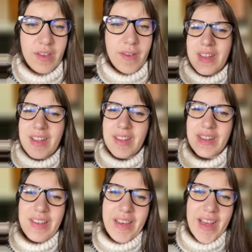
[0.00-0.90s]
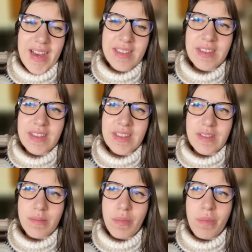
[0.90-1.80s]
The last
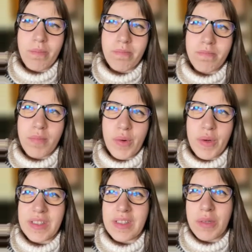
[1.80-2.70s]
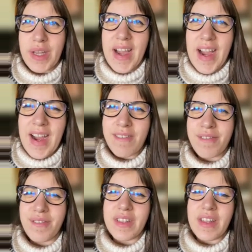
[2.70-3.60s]
point that we have,
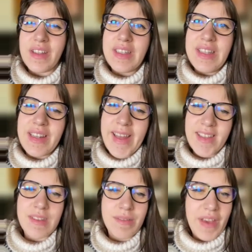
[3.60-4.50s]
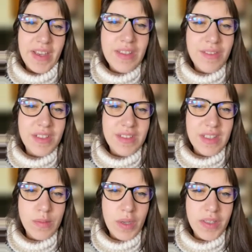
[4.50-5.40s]
the less effective is
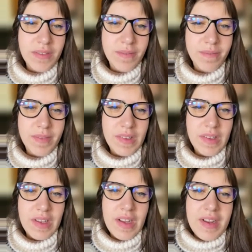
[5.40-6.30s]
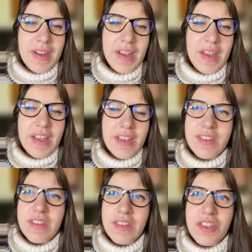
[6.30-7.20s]
this one.
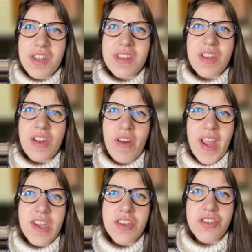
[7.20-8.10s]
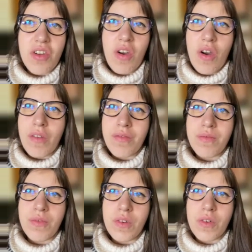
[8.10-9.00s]
It's just a range of
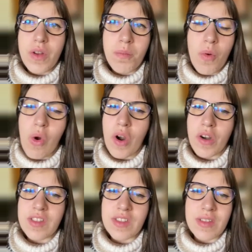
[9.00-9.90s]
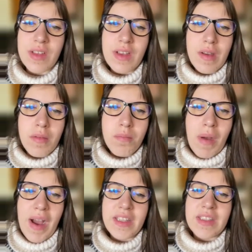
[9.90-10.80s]
reports
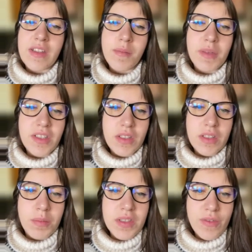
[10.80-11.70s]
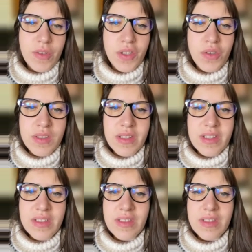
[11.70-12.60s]
by the Committee on the Peaceful
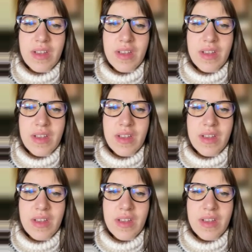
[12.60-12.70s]
Uses,